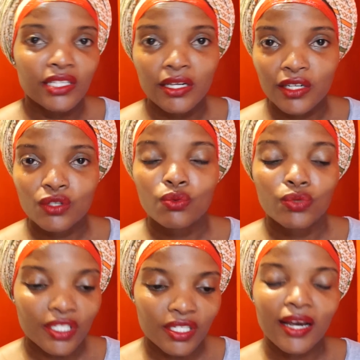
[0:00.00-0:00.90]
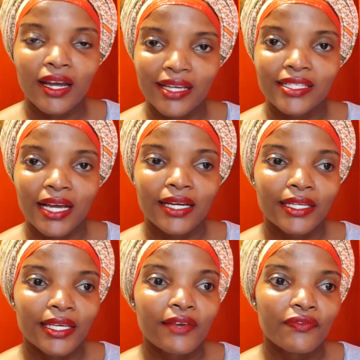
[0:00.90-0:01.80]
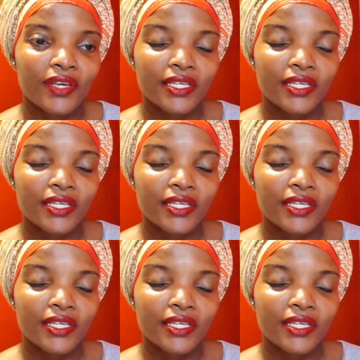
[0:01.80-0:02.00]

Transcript: I need to check exactly if